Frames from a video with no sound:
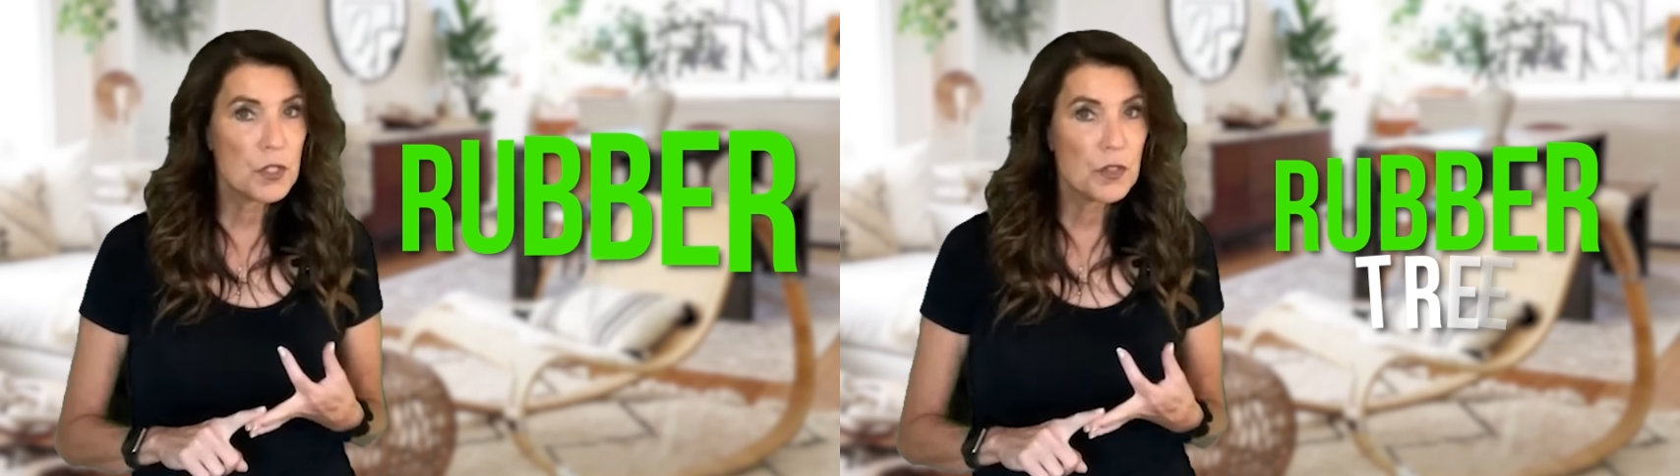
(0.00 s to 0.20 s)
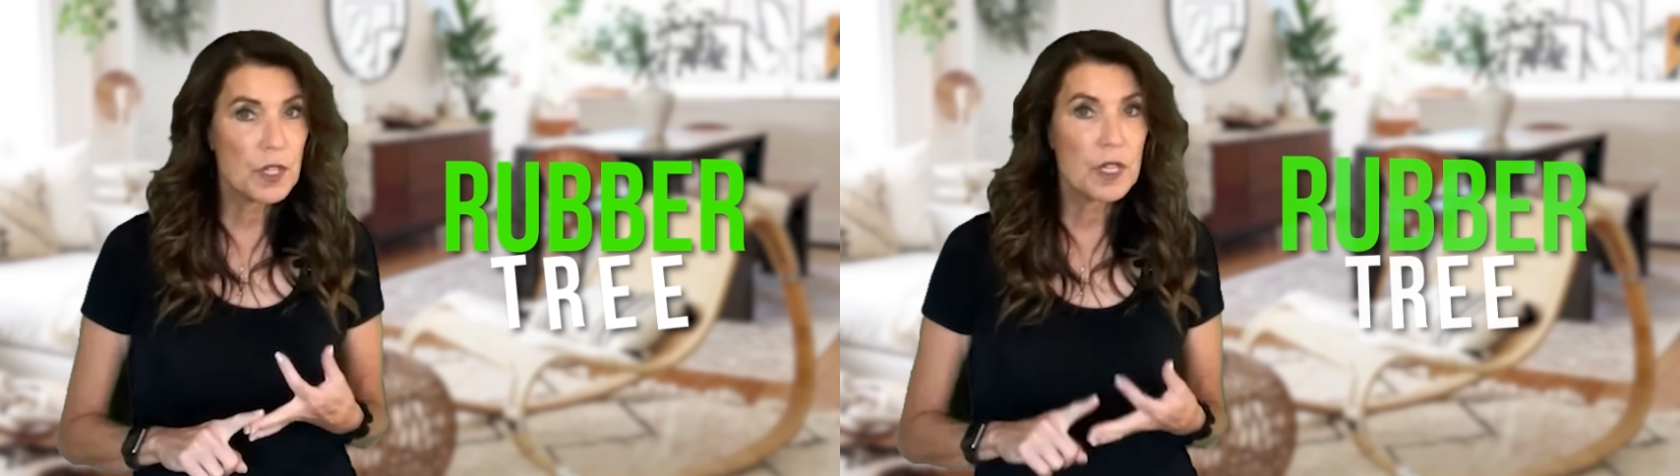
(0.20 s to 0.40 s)

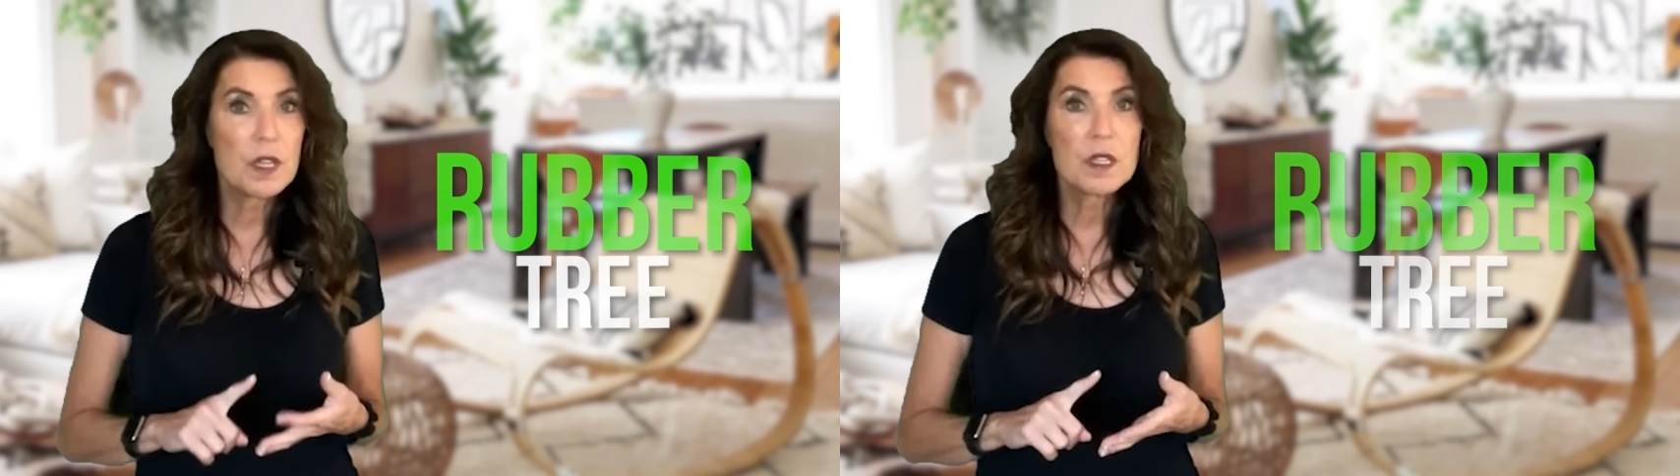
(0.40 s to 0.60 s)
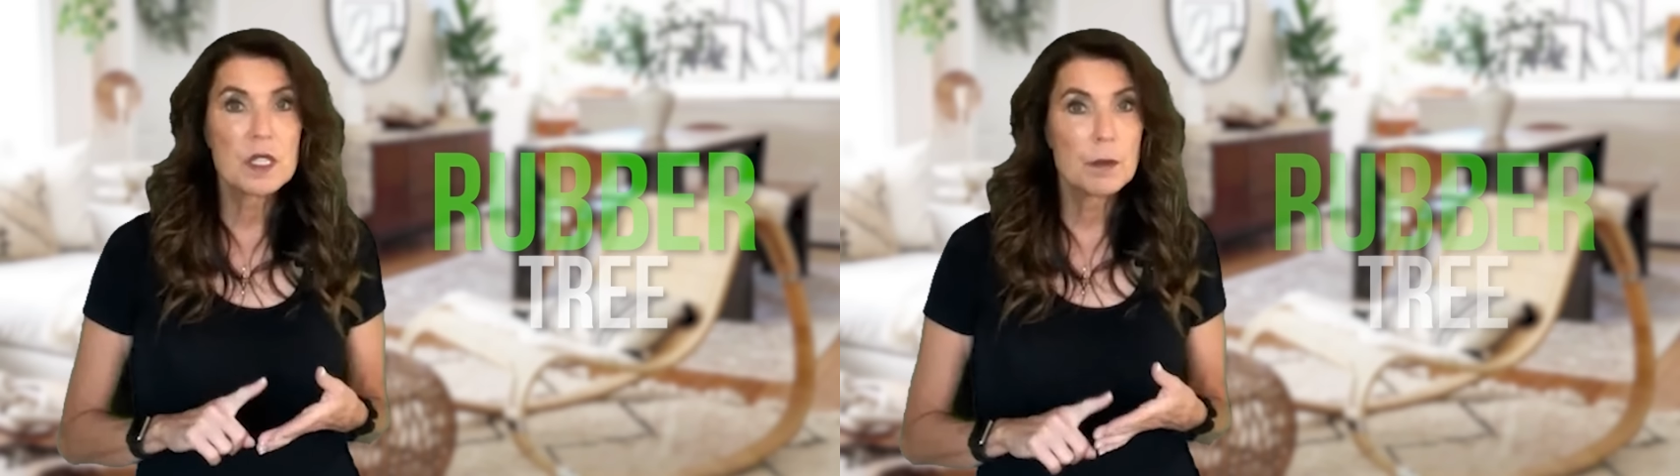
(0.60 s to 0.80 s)
tree,
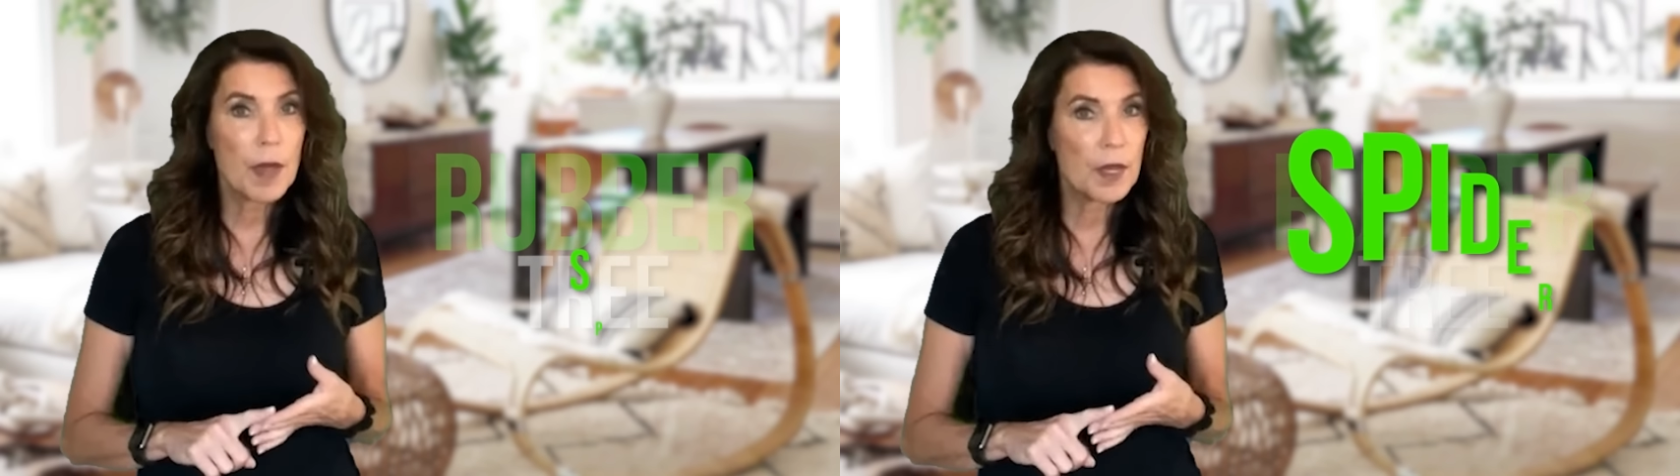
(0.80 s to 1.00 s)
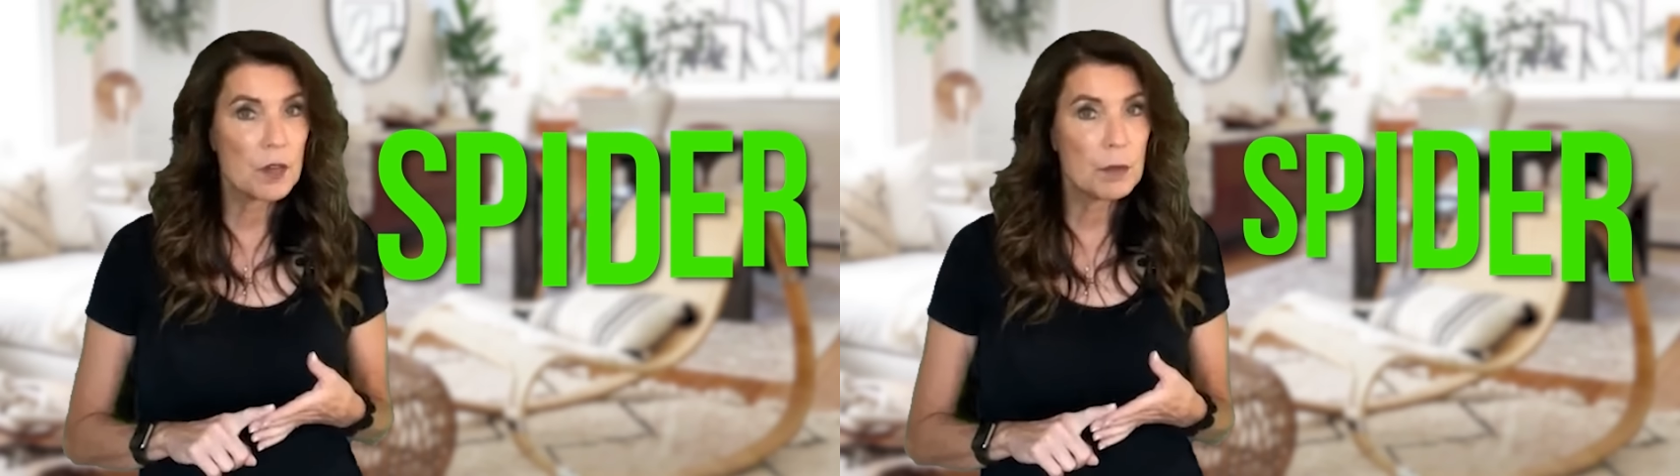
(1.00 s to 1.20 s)

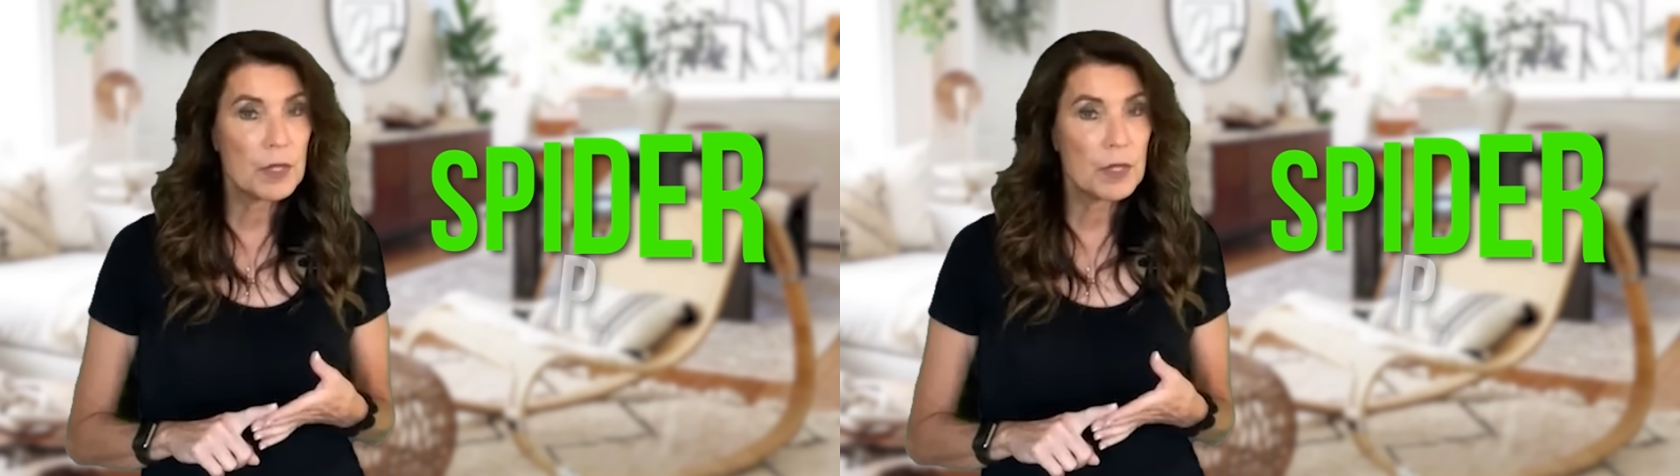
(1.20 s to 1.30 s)
spider